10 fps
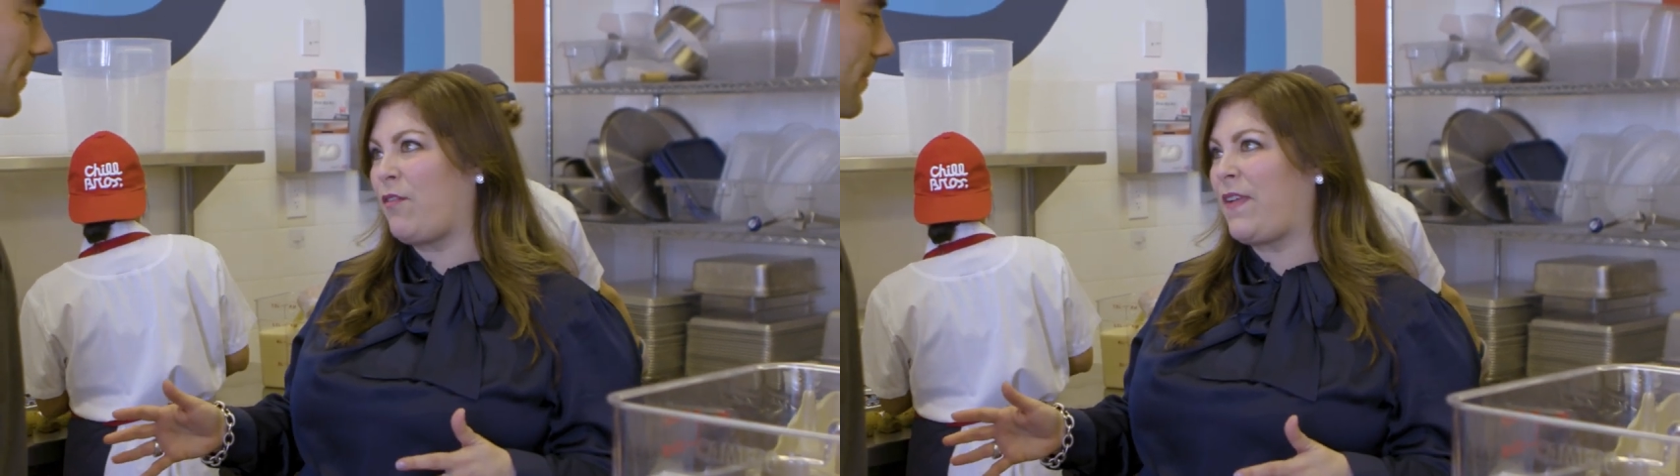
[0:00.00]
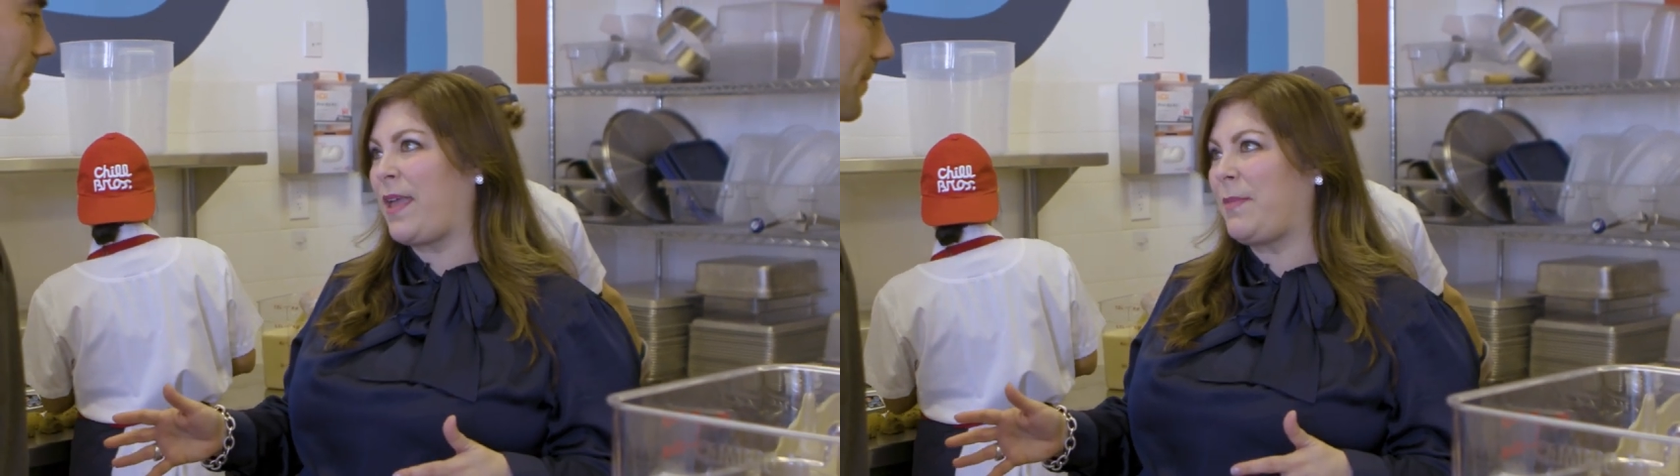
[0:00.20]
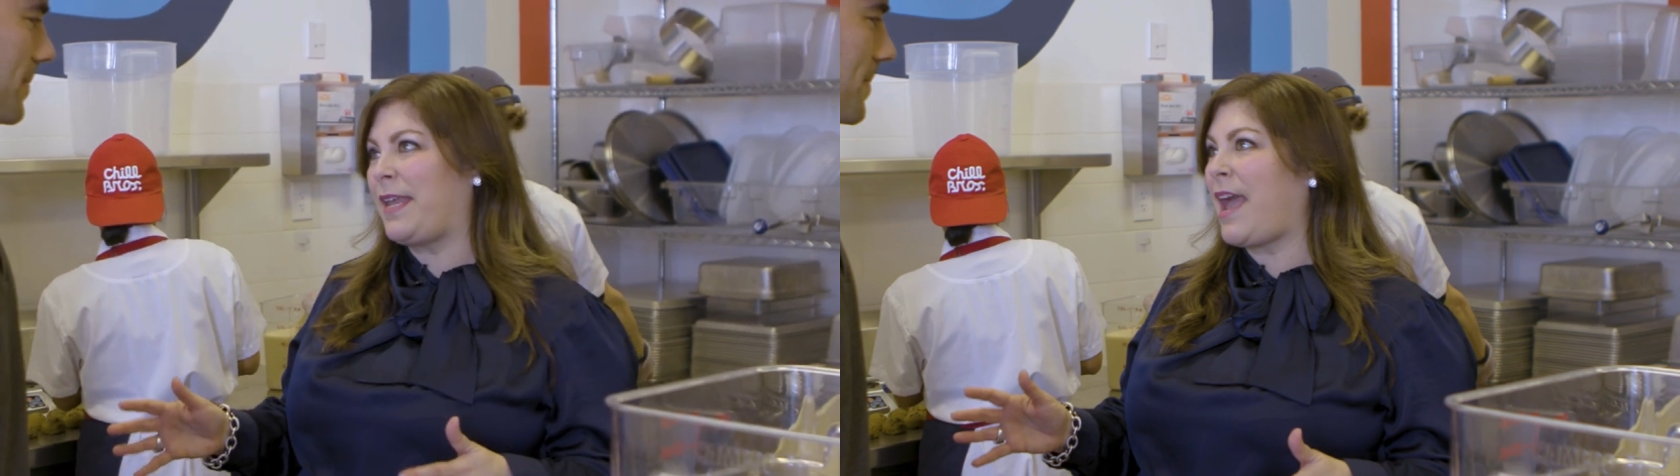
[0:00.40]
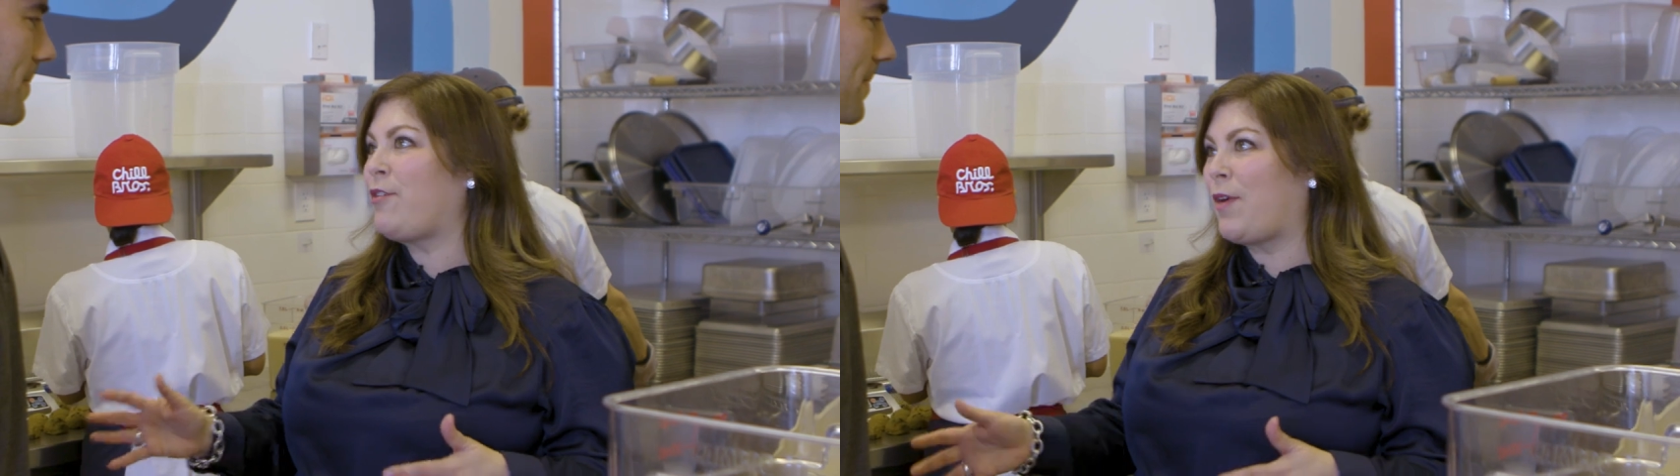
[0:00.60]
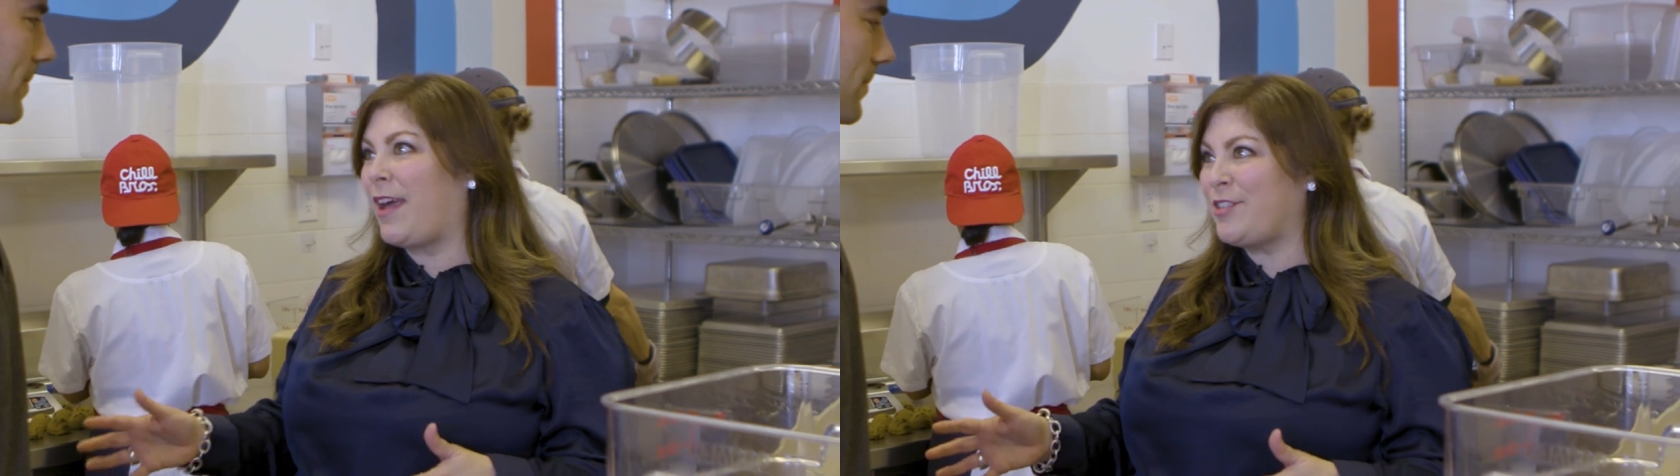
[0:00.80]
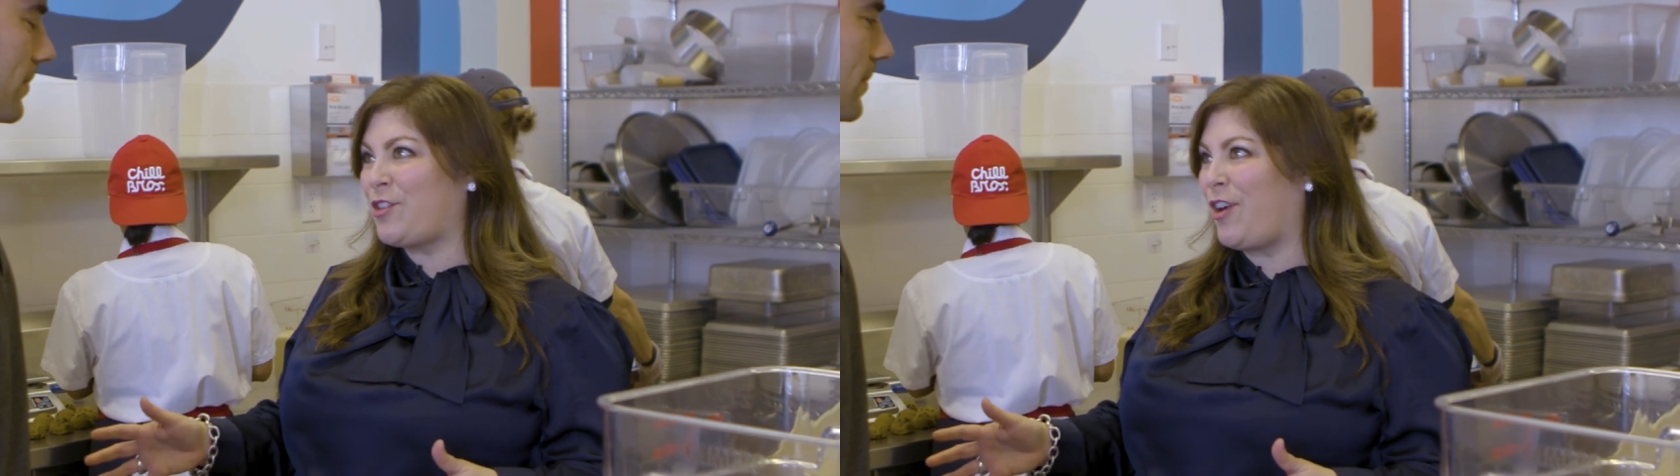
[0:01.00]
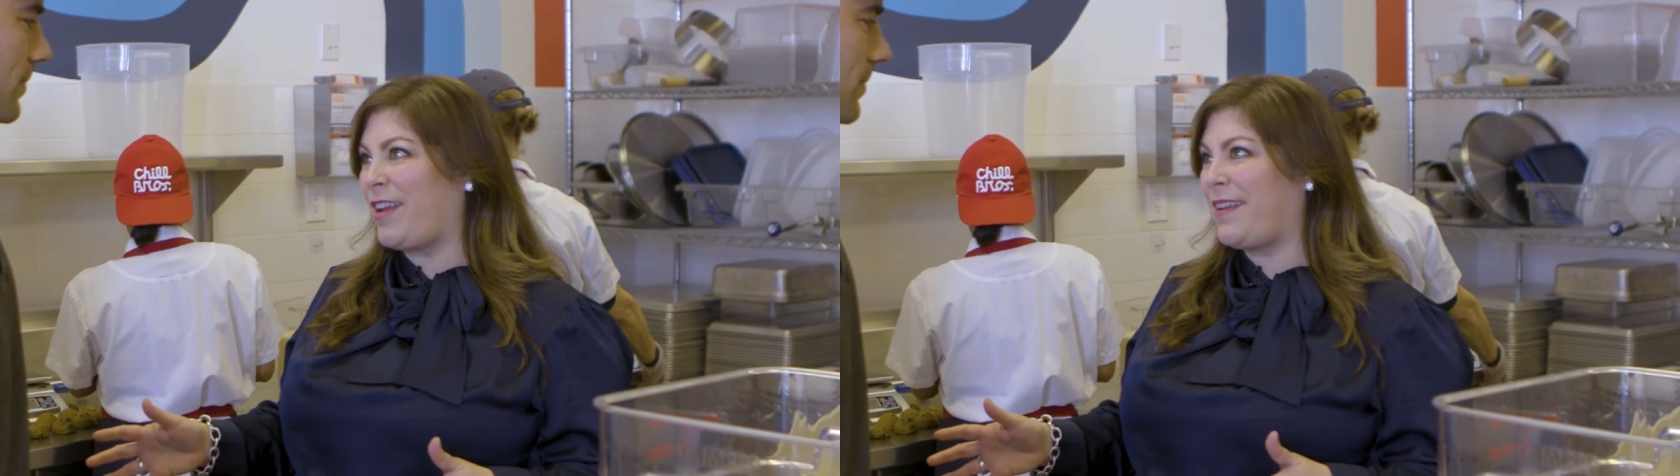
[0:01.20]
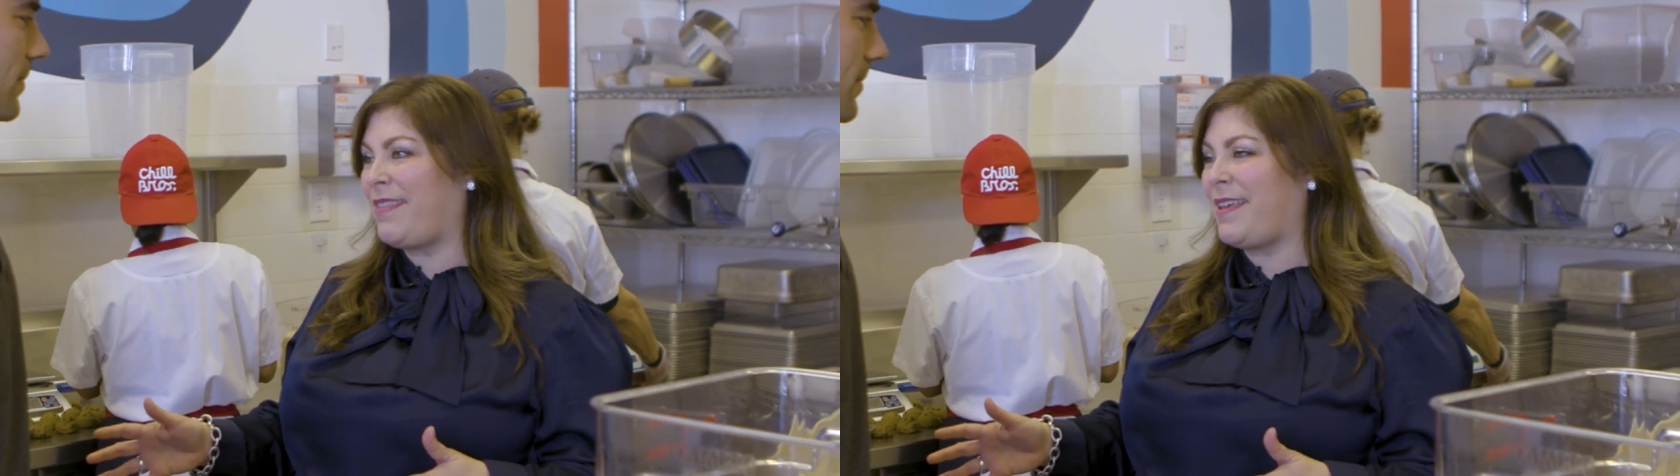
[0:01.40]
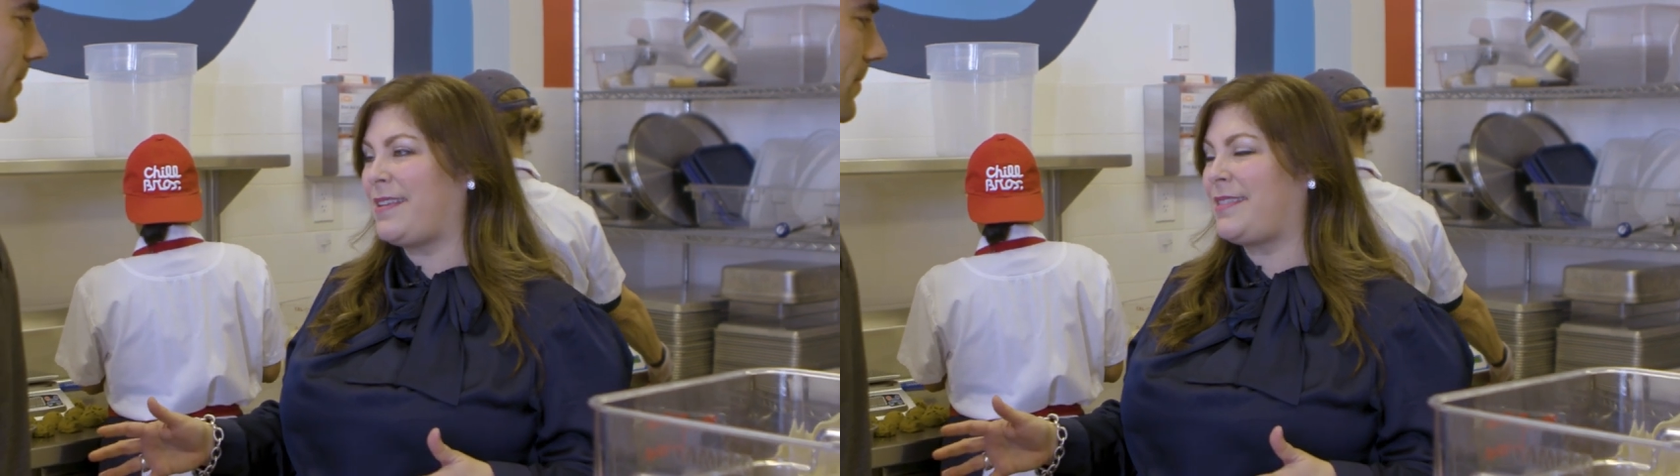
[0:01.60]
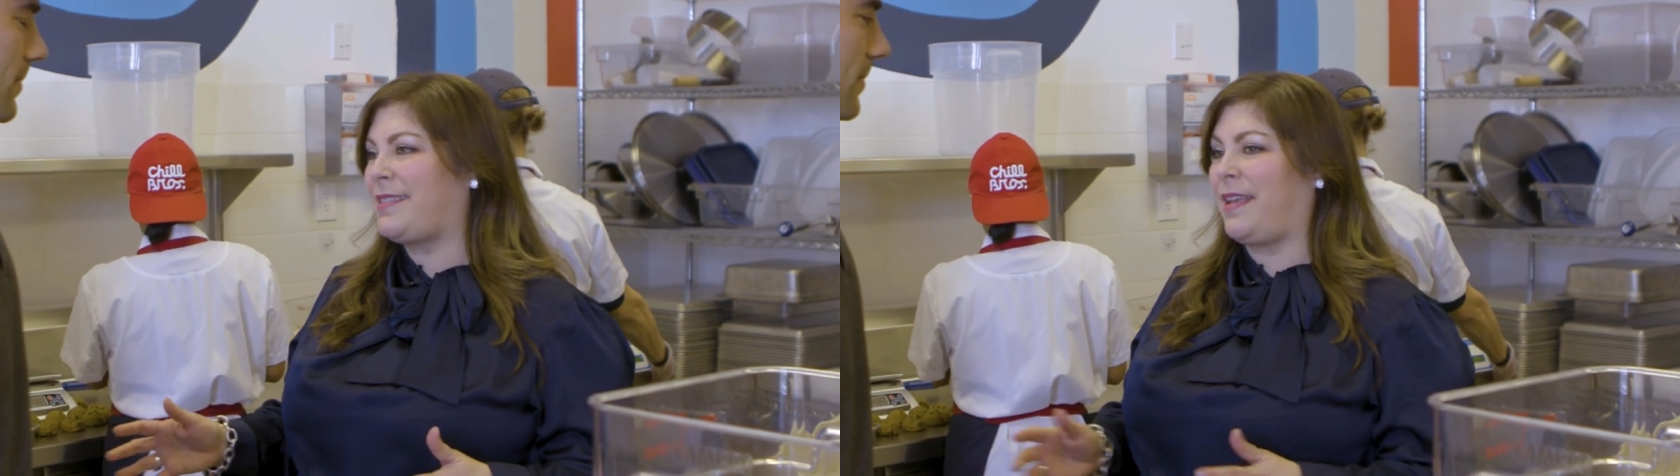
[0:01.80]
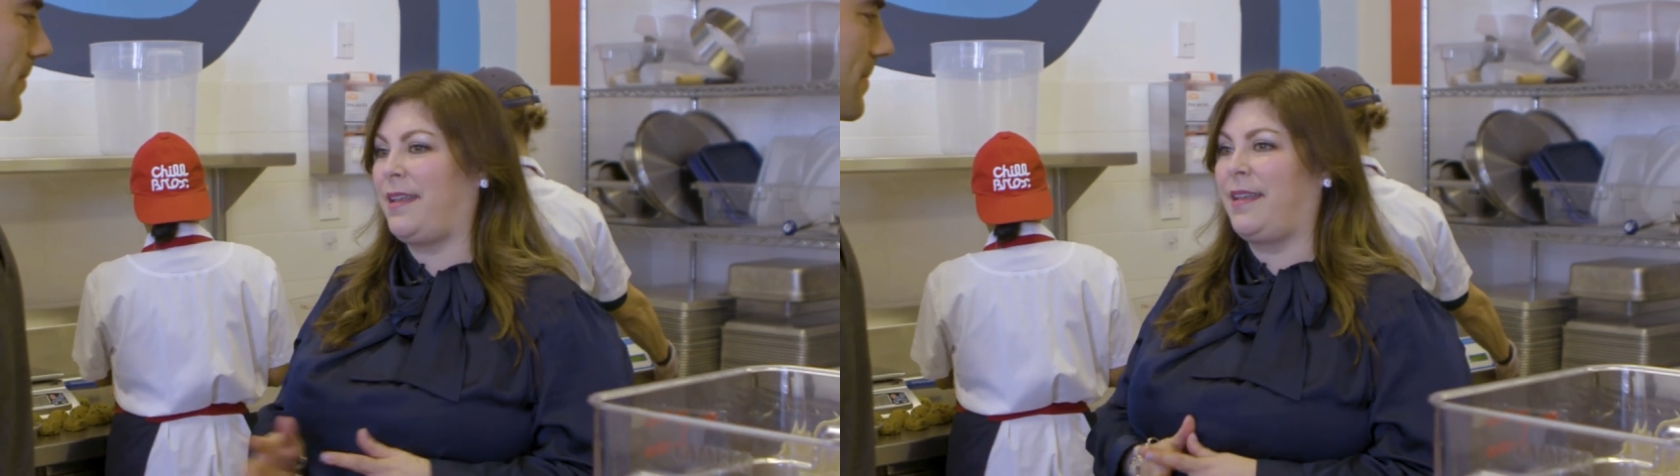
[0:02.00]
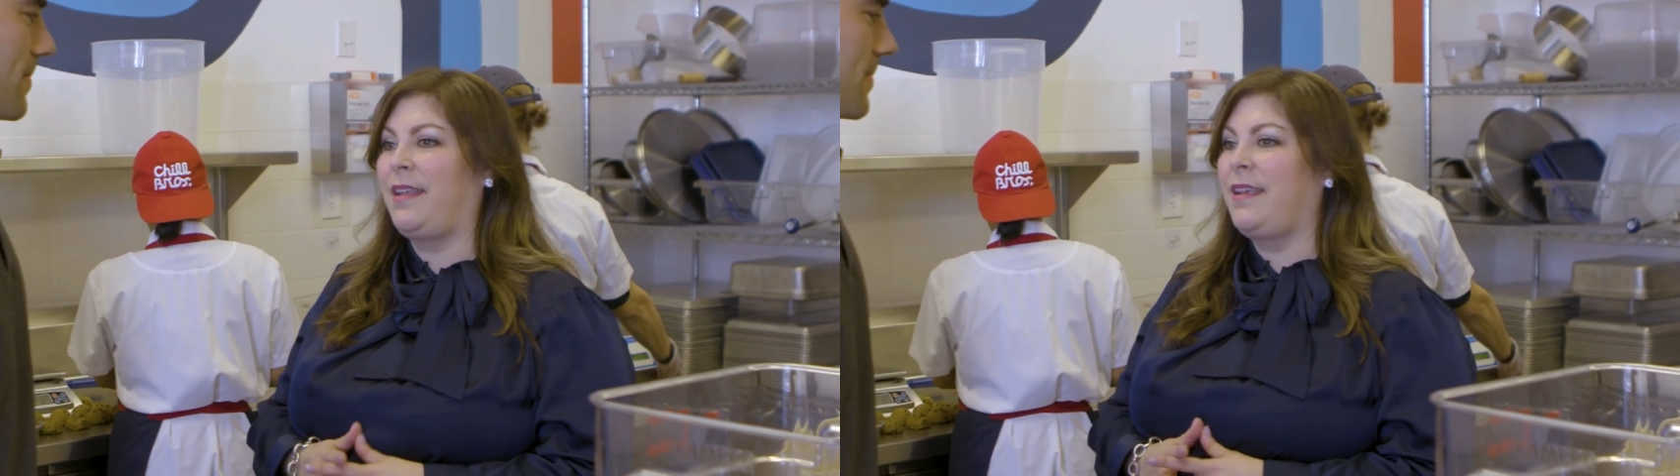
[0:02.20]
family and how you got started in this, and